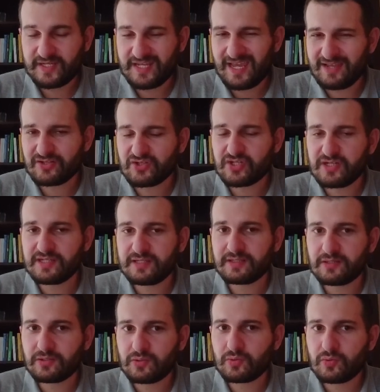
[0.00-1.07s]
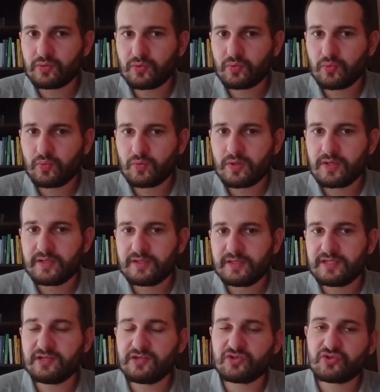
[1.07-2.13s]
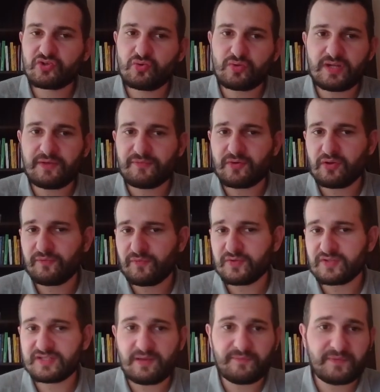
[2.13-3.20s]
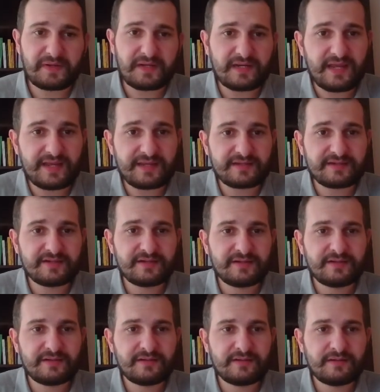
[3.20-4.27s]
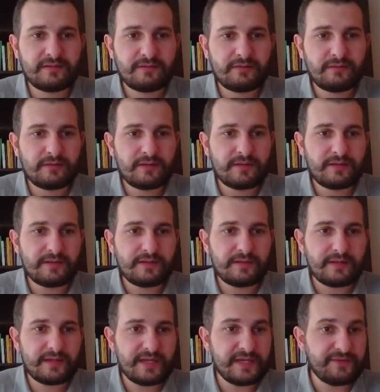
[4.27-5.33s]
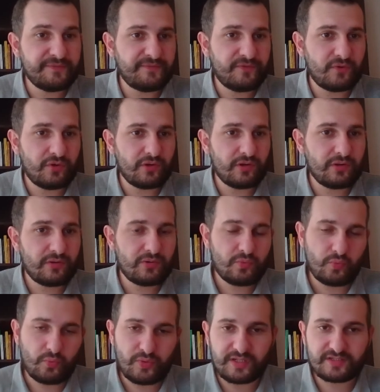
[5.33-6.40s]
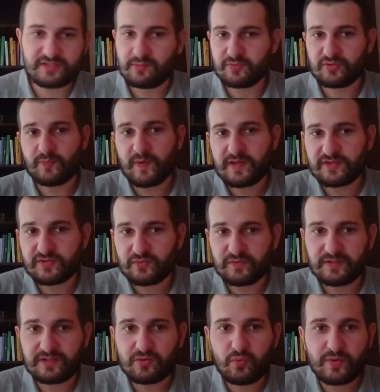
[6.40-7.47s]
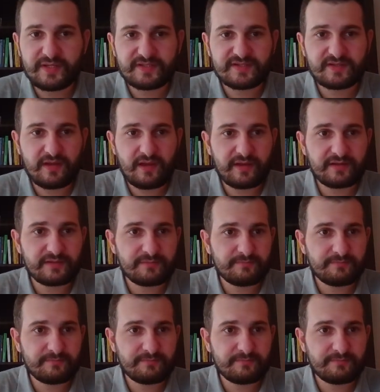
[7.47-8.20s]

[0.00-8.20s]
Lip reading: actually he should have gone for something like a4, winning some space on the queen side,